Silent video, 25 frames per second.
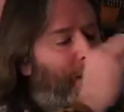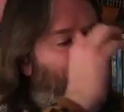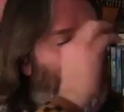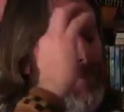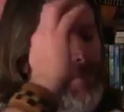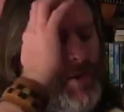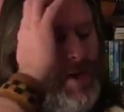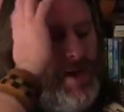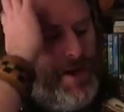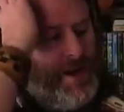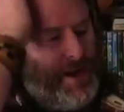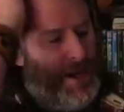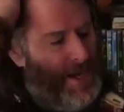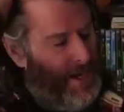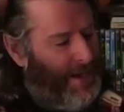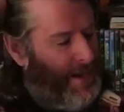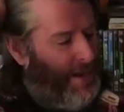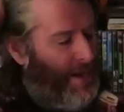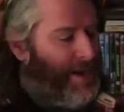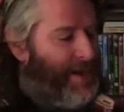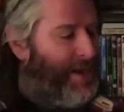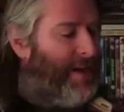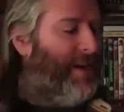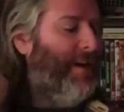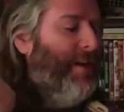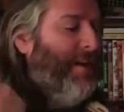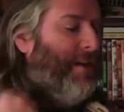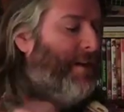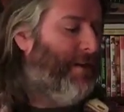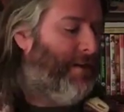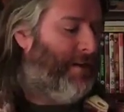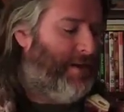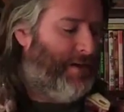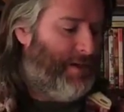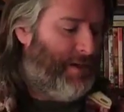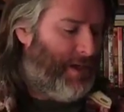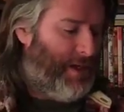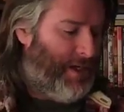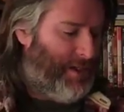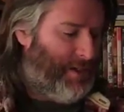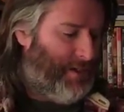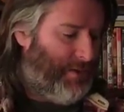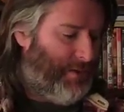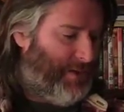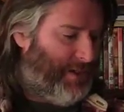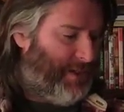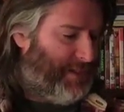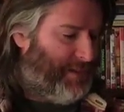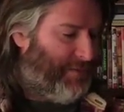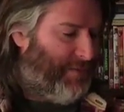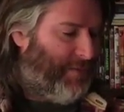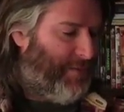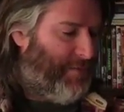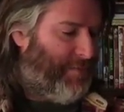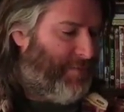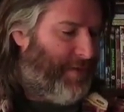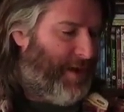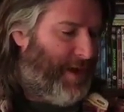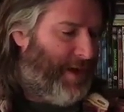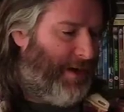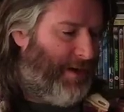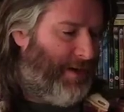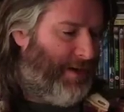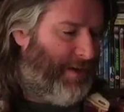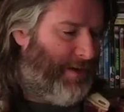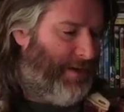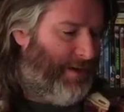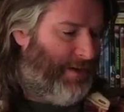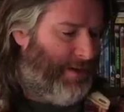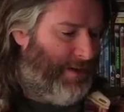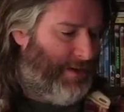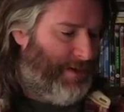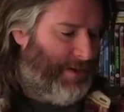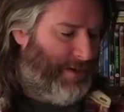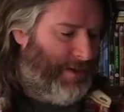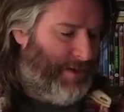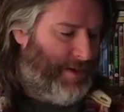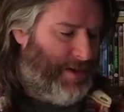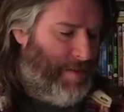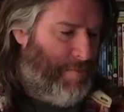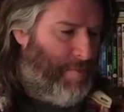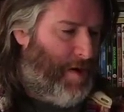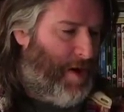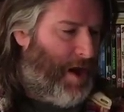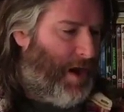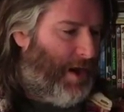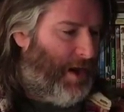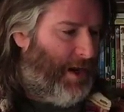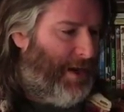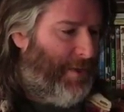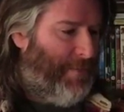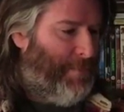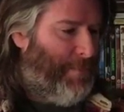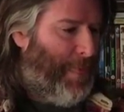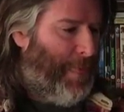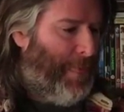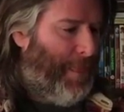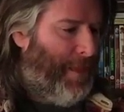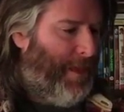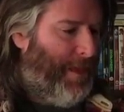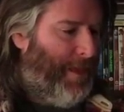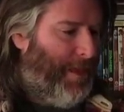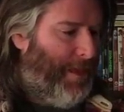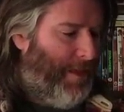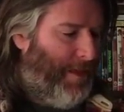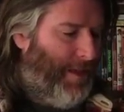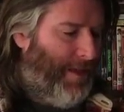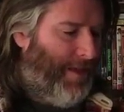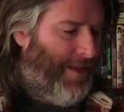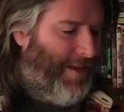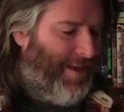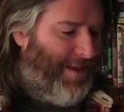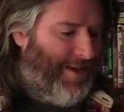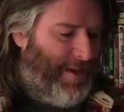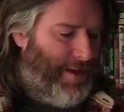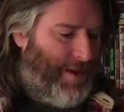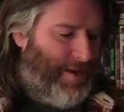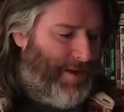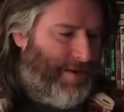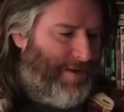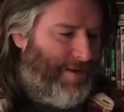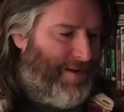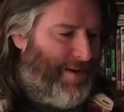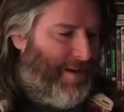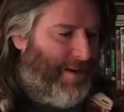But I do this for fun, partly, and